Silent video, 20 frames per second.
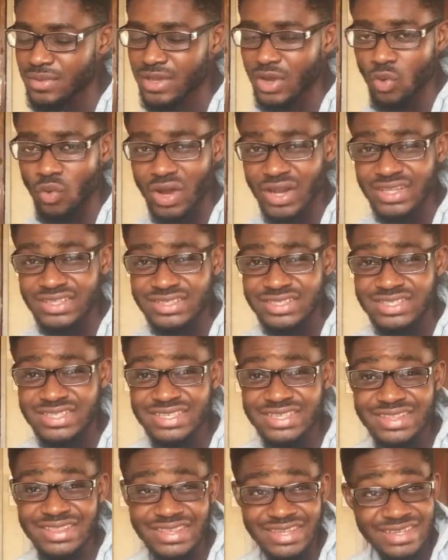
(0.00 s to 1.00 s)
the
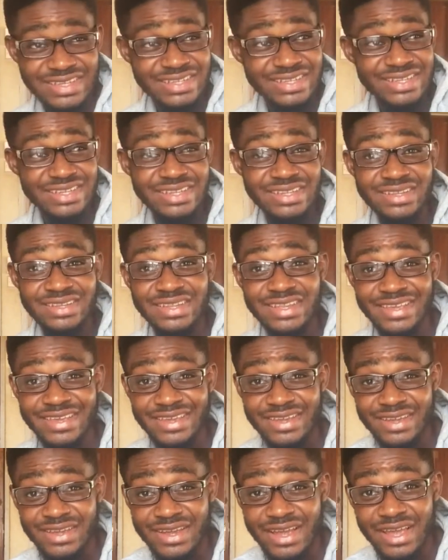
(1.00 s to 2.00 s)
quality thing
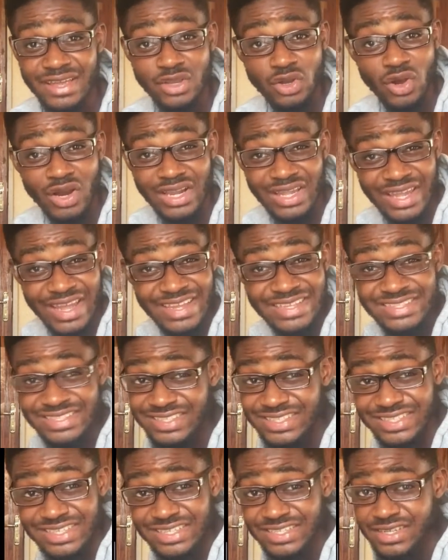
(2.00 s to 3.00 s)
the your
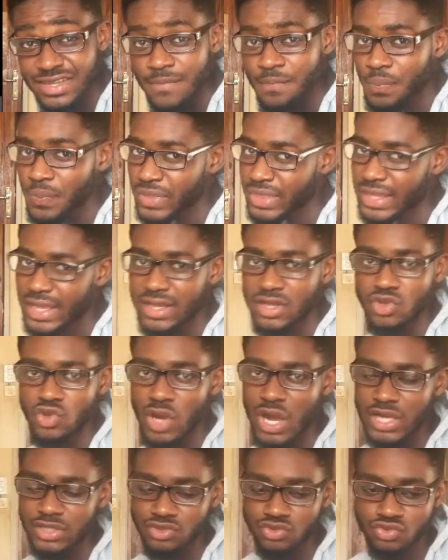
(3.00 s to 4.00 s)
clients need, then
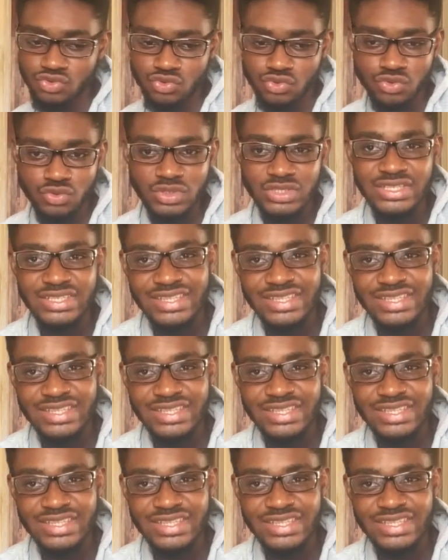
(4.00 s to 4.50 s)
you are true.